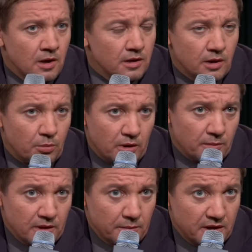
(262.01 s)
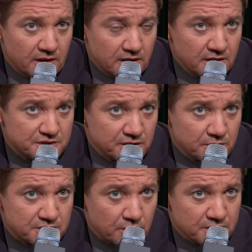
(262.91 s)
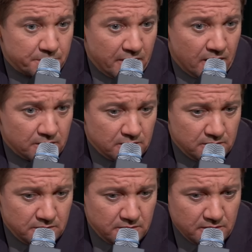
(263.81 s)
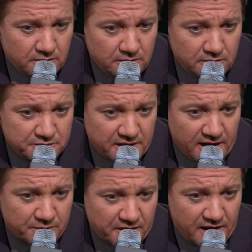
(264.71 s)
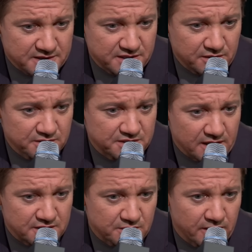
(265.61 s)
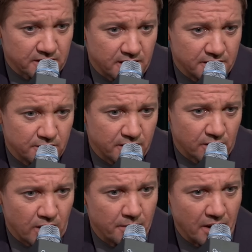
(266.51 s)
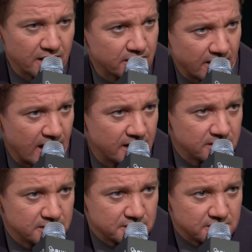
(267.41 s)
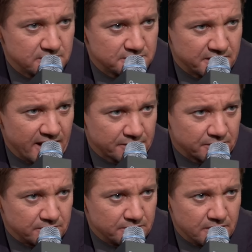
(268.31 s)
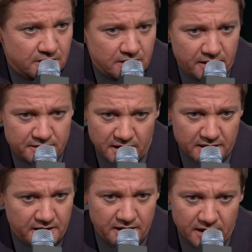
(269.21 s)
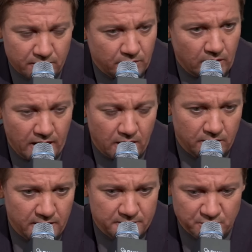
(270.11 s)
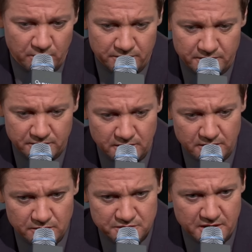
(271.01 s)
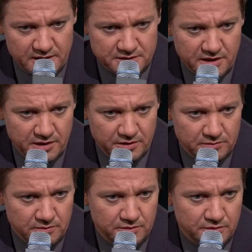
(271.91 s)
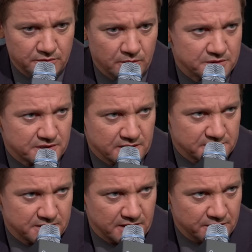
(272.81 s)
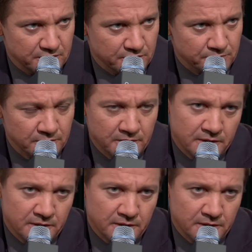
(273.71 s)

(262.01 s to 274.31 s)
Yeah, you know, well, I mean, initially it was always about is a guy with a high skill set, so I, I knew how to grab onto that as a as an actor. Uh, I, again, I don't know how Hemsworth and, and those guys kind of do those things that they do.